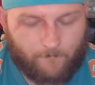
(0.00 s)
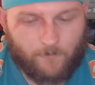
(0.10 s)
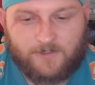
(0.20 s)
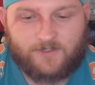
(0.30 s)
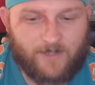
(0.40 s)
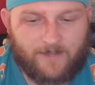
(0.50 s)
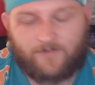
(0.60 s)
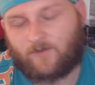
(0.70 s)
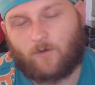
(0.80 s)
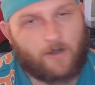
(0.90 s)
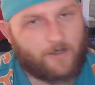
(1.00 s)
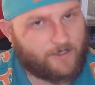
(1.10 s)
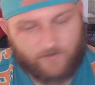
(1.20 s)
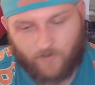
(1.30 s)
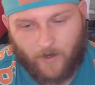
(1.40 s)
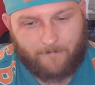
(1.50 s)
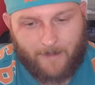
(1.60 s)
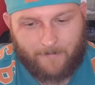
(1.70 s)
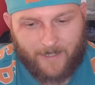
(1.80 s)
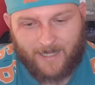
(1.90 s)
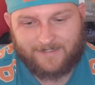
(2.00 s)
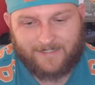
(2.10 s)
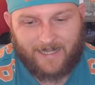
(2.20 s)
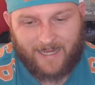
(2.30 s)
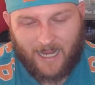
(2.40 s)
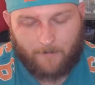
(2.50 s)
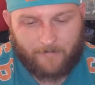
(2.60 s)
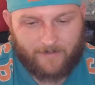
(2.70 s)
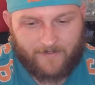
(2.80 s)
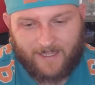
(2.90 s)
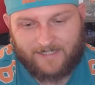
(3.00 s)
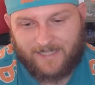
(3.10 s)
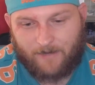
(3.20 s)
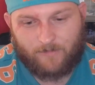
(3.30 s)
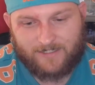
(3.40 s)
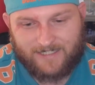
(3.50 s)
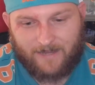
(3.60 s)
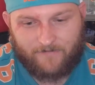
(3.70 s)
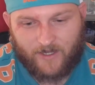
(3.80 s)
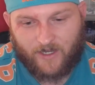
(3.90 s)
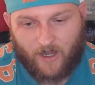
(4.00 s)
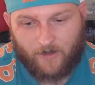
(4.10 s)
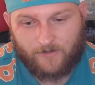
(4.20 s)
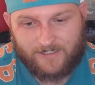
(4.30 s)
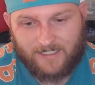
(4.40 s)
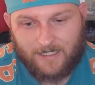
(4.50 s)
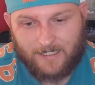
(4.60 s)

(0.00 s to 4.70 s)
full-strength squad because Ryan Pappenhausen can't be there. Same with Xavier Coates.